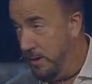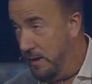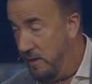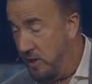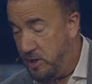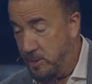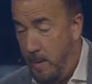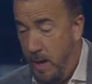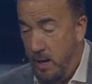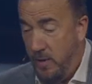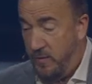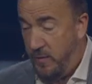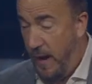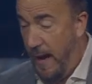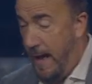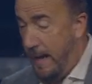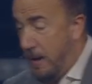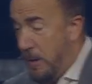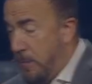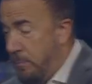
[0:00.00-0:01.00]
As a matter of
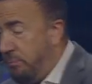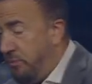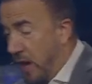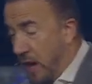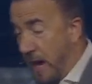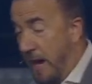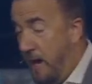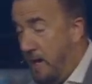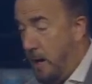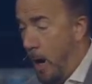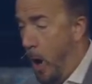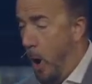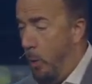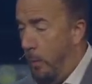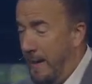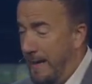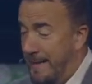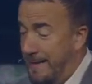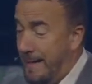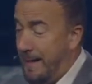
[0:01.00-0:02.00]
fact, he had
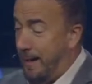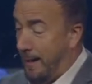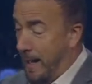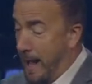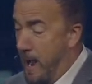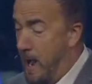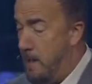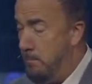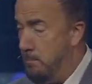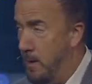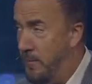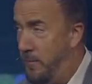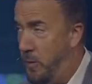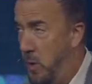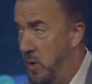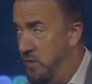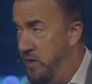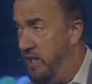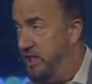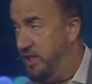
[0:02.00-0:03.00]
already declared
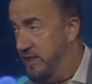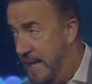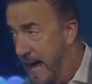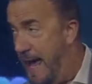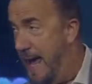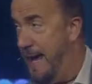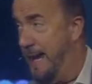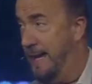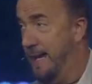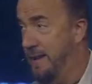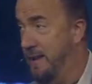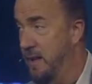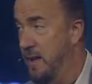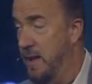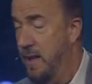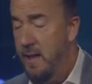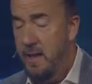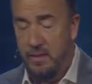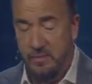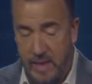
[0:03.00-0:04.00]
before this day
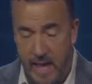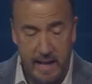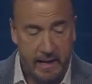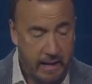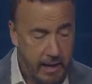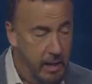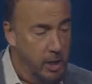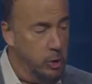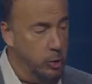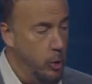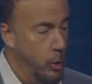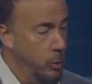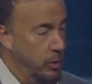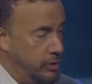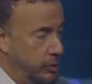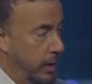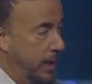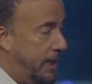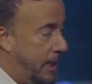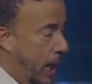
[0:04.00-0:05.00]
that Israel was
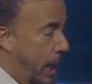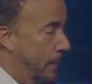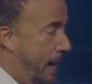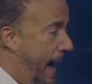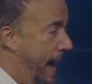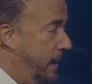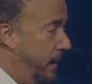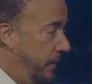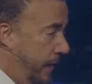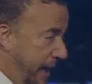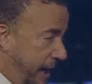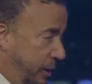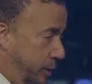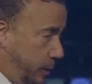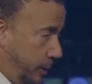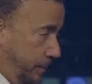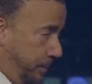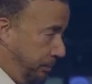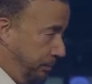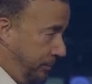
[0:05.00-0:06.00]
going to come out of
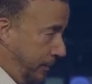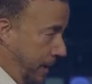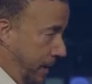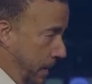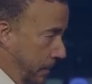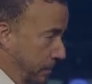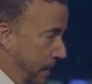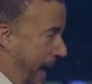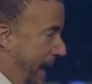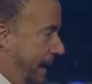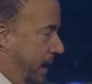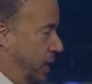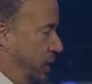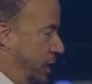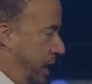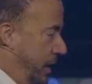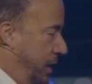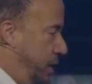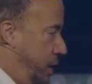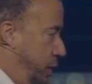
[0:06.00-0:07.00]
Egypt. Back in
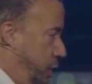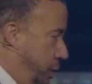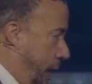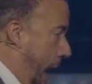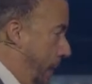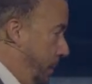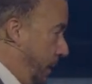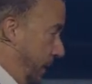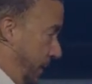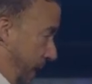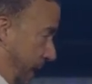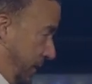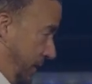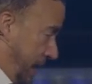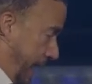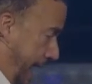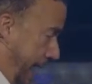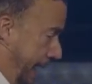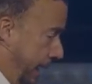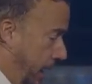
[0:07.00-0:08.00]
Genesis chapter
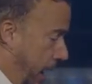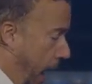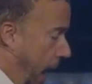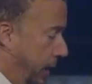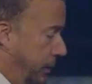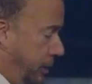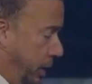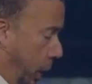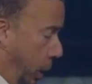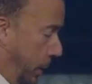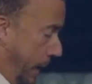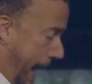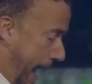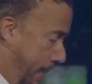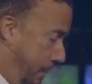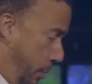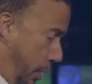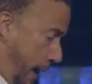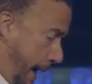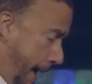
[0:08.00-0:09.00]
15, God told
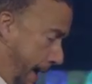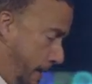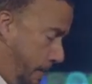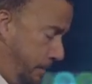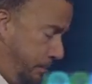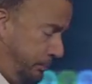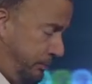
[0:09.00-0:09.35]
Abraham